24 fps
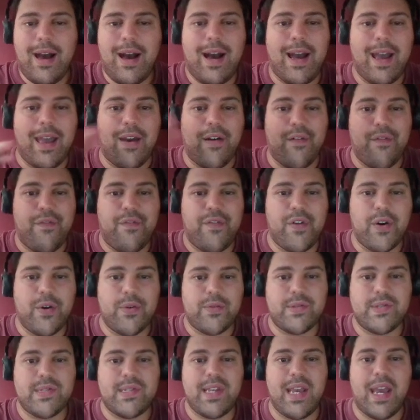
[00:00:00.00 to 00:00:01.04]
Hiya
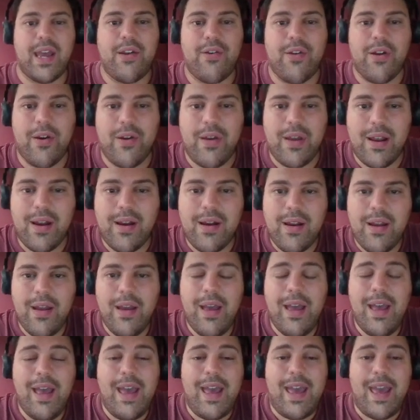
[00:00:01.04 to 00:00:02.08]
folks, Sandro
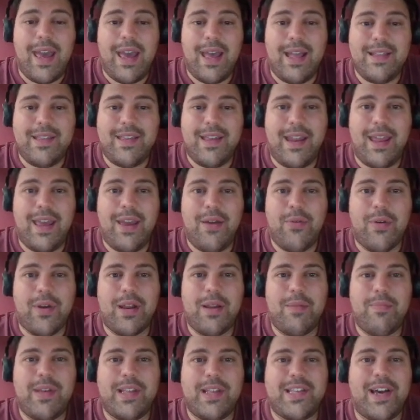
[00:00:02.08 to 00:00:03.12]
here, and today we're
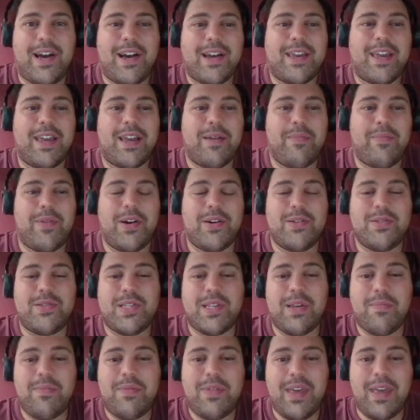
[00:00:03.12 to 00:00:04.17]
going to be talking about
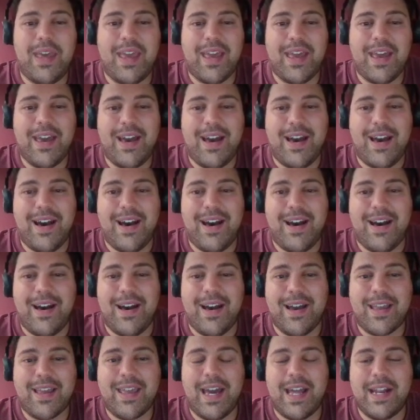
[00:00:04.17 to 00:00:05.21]
something
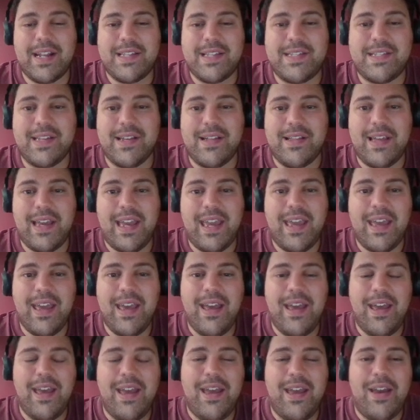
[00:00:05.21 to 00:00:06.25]
kind of
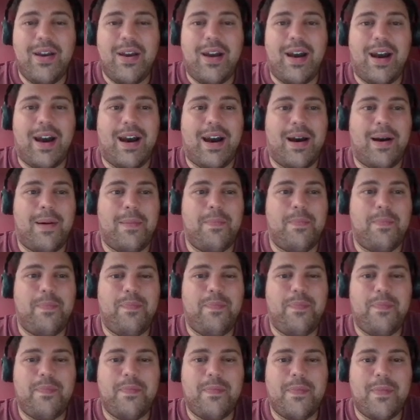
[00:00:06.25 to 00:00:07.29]
silly. For
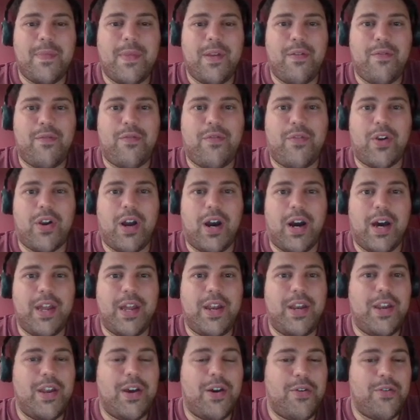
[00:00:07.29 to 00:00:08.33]

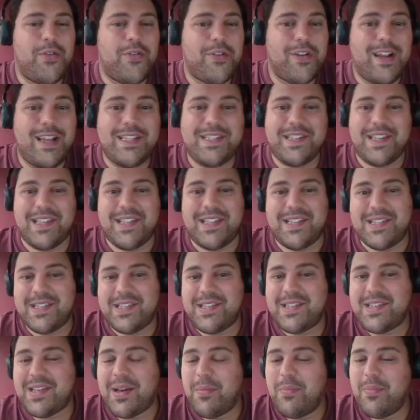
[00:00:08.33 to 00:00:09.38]
unknown reasons,
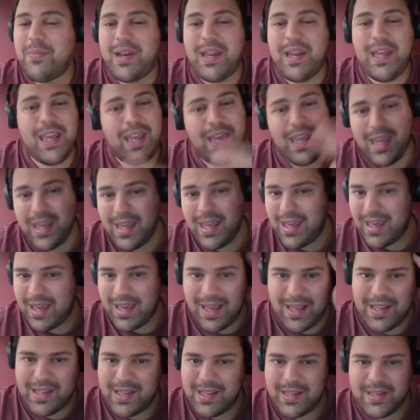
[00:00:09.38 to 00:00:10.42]
somebody
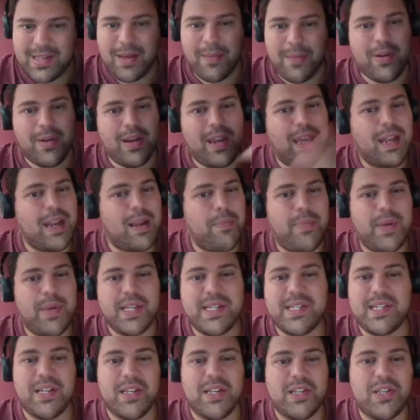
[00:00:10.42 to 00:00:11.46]
in a
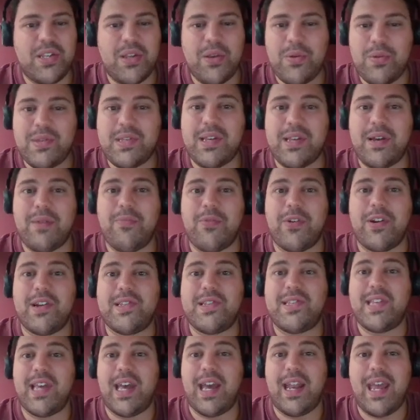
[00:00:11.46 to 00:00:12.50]
business suit
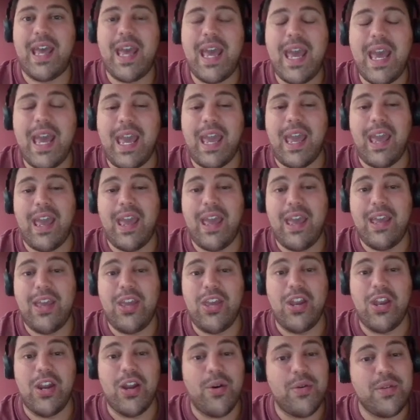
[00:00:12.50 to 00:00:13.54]
somewhere said, "Hey,
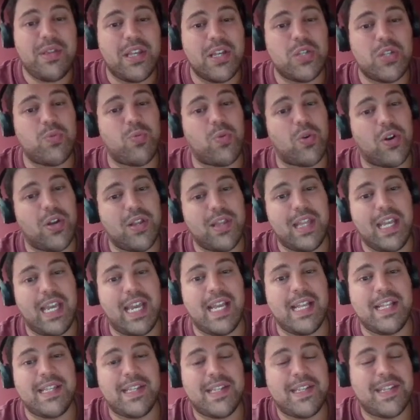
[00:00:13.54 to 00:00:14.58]
you know what this world
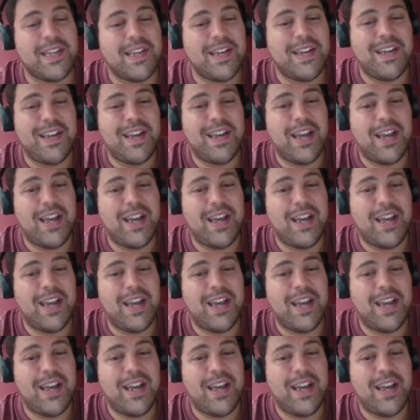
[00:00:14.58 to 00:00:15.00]
needs?